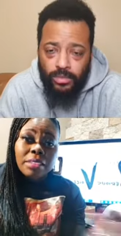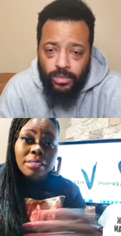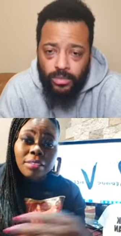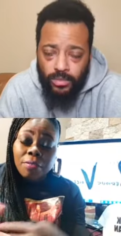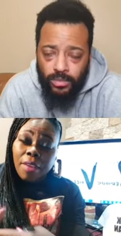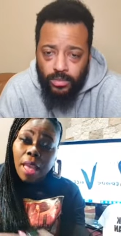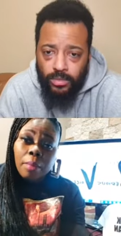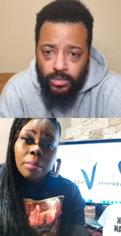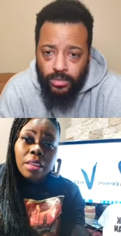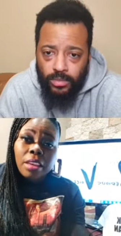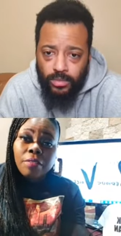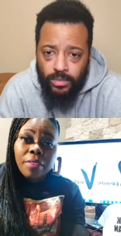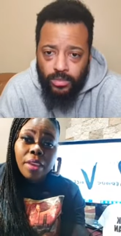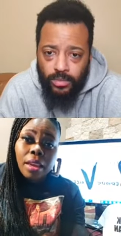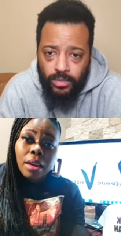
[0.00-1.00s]
Speaker 1: It's a family
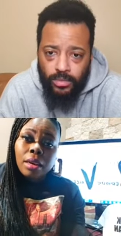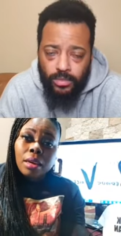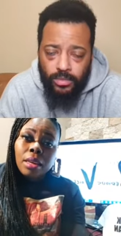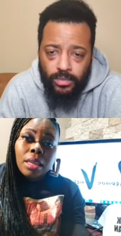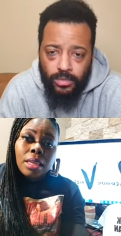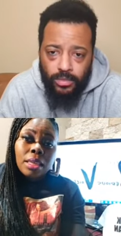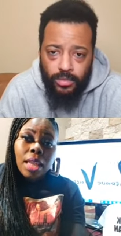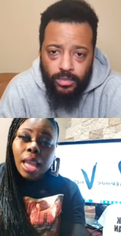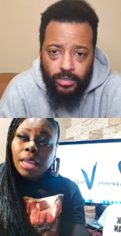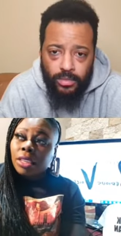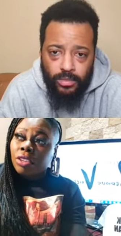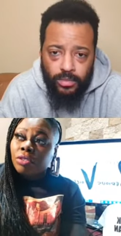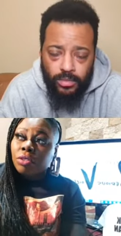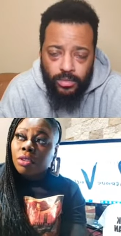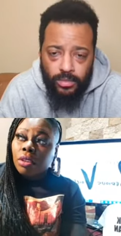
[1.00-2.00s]
affair. Like
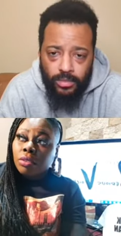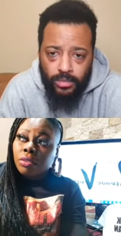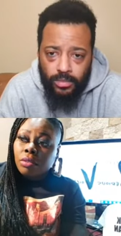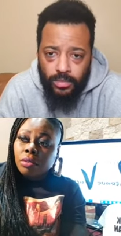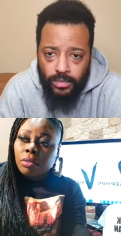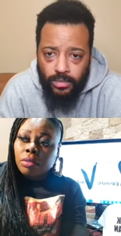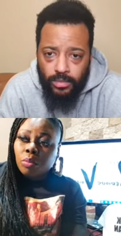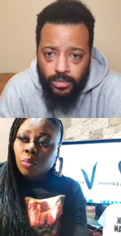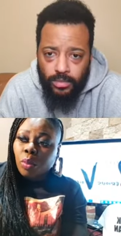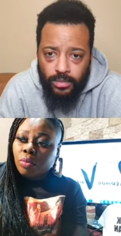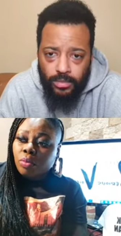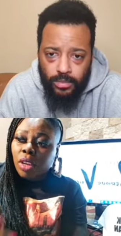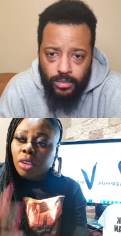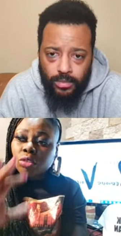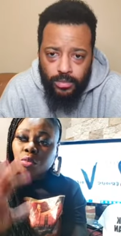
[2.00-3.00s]
there's there's
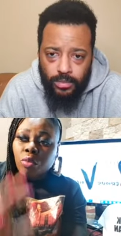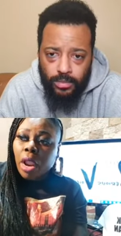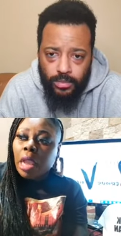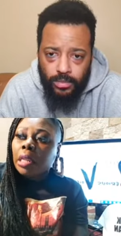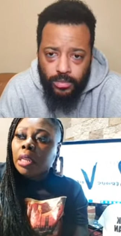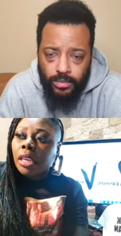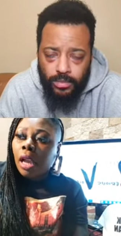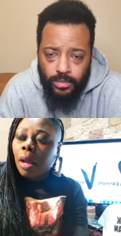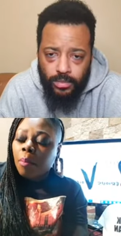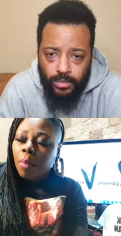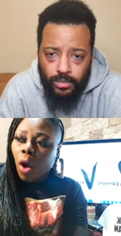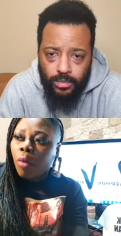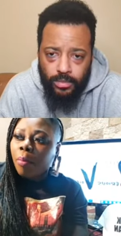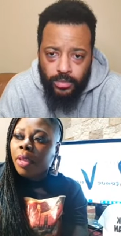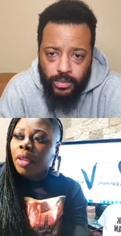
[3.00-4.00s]
there's rarely a
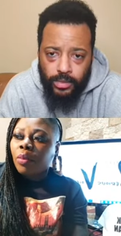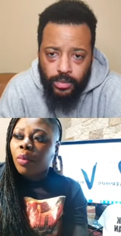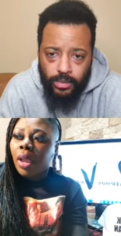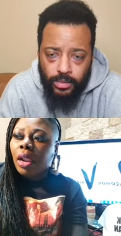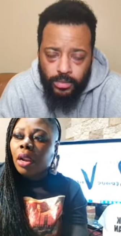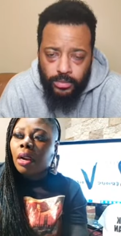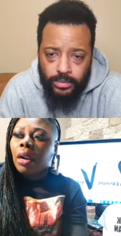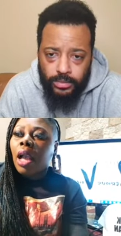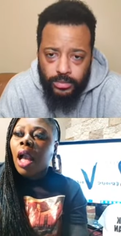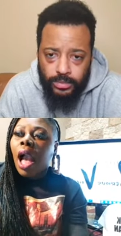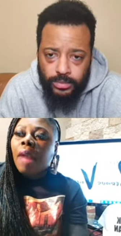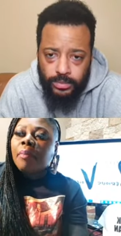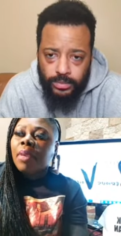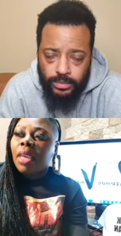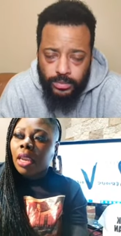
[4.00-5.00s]
moment where
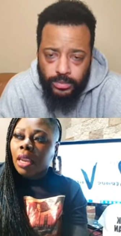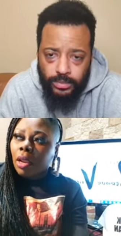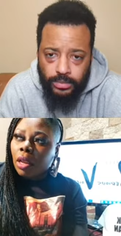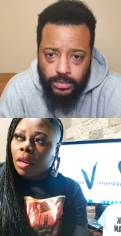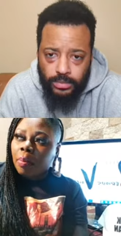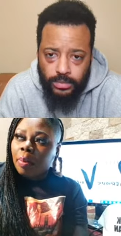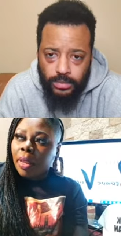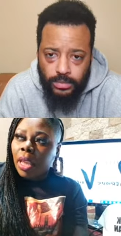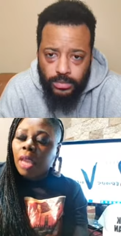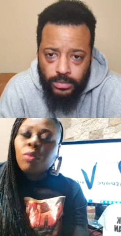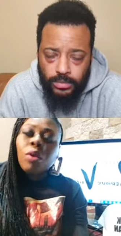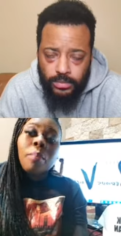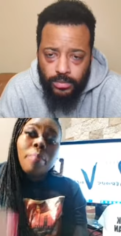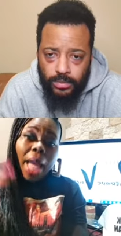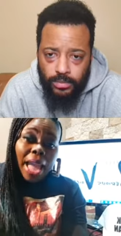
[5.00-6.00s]
I'm getting on a plane.
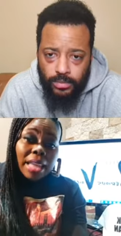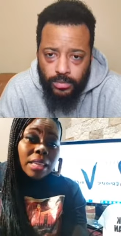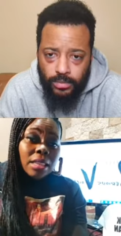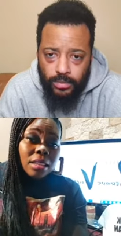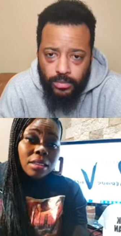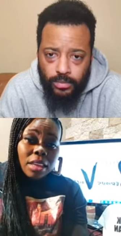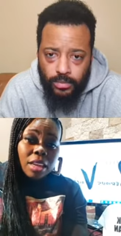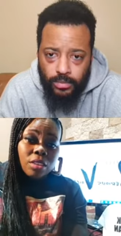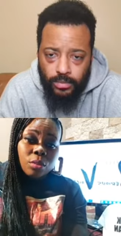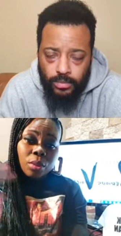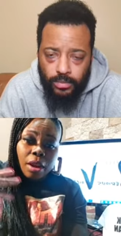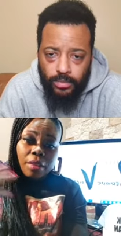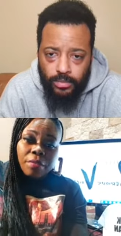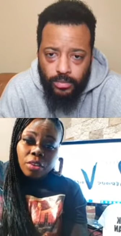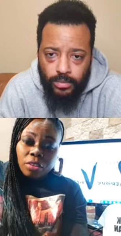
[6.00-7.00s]
Well, back in the days when
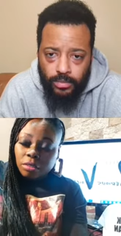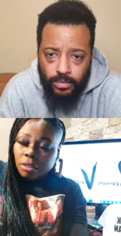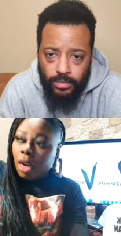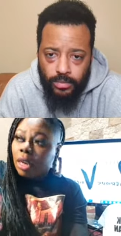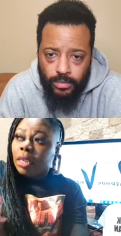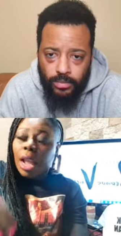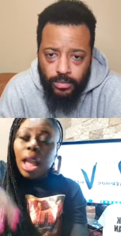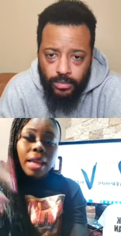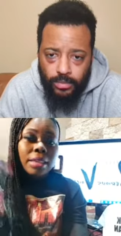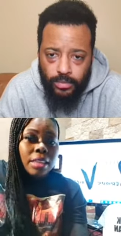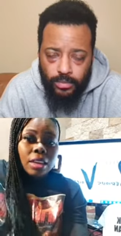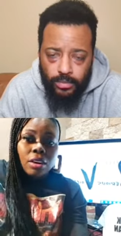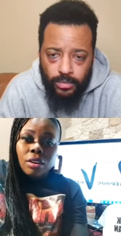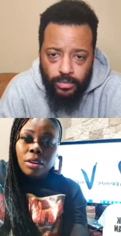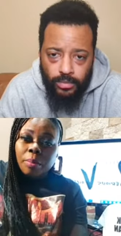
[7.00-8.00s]
I first started, I'd
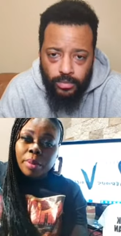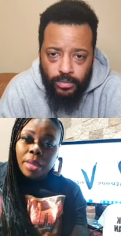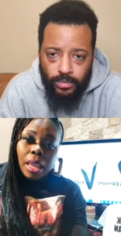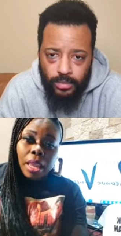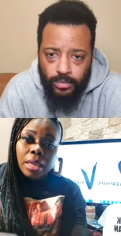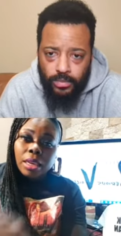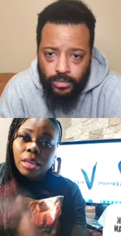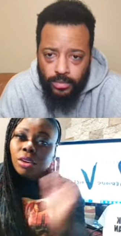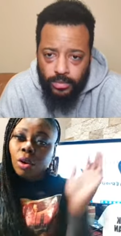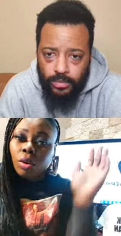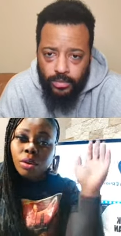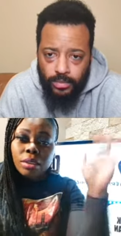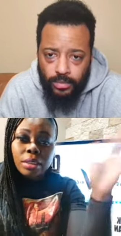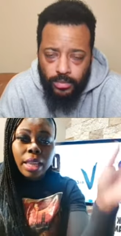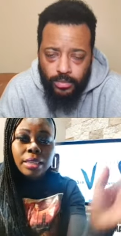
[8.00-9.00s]
get on a plane and go
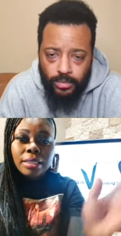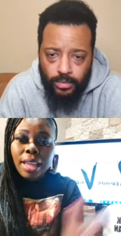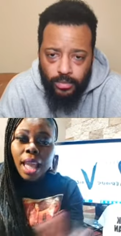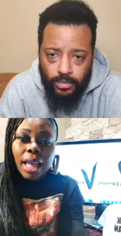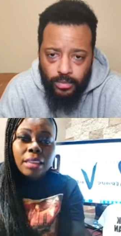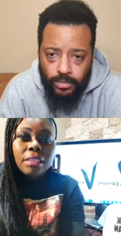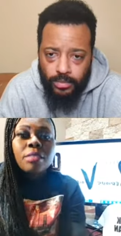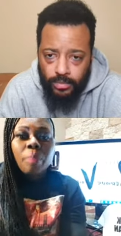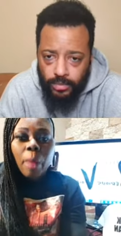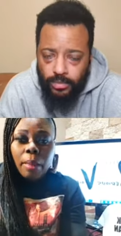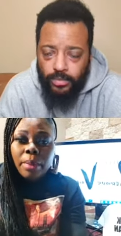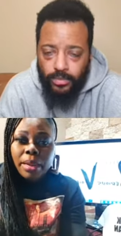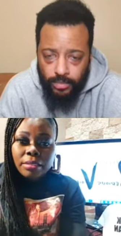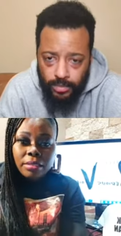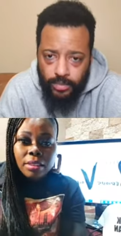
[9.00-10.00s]
to like Dallas by
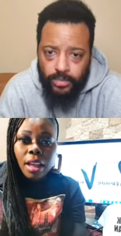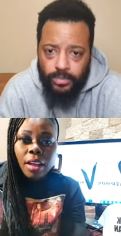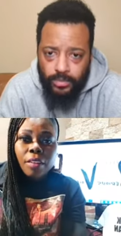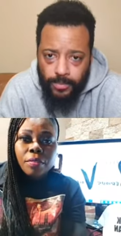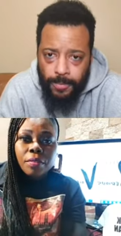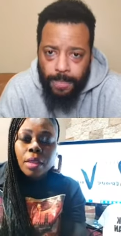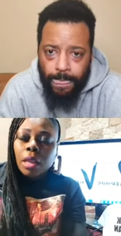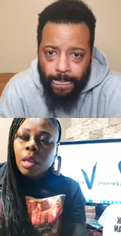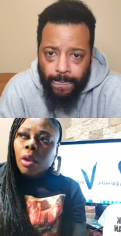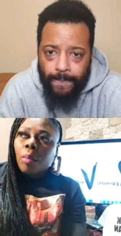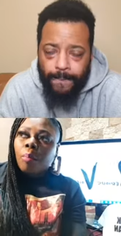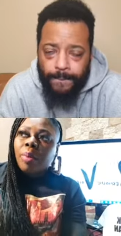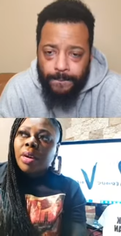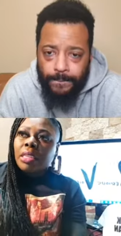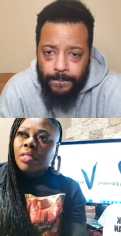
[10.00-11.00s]
myself.
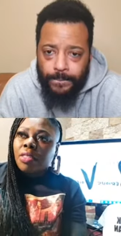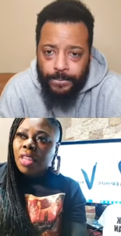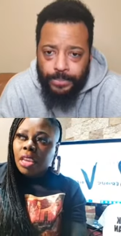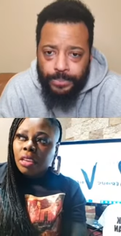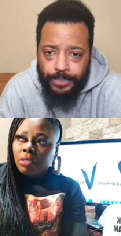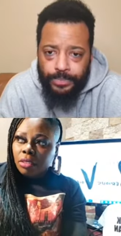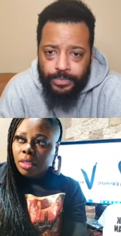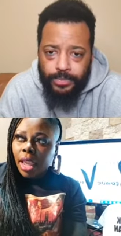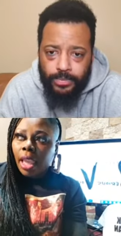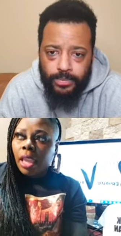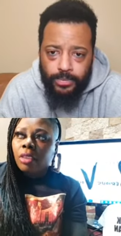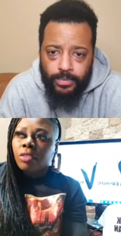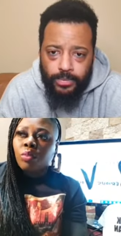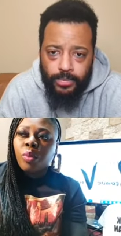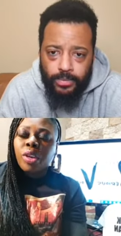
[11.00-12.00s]
But these
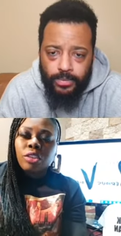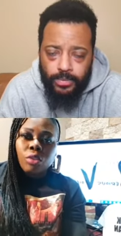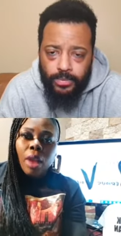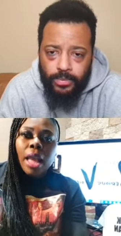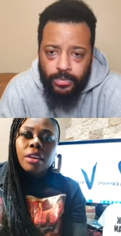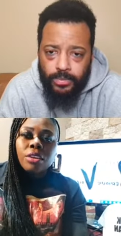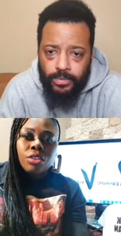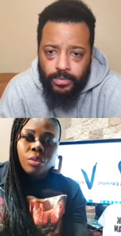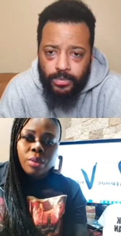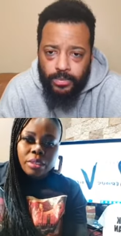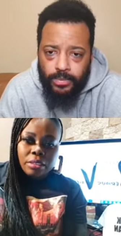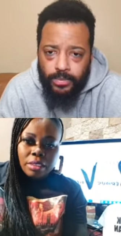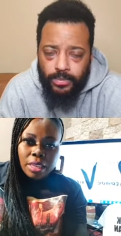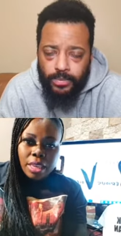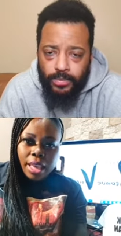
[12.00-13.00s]
days, we try to do
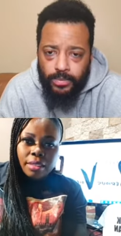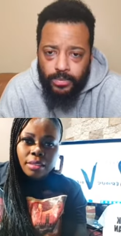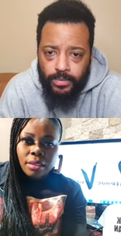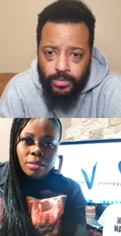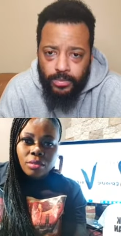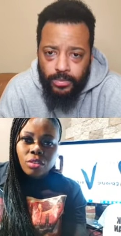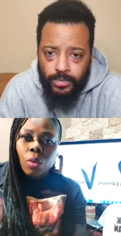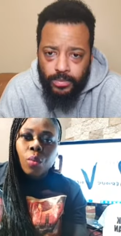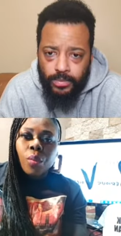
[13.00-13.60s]
it together. So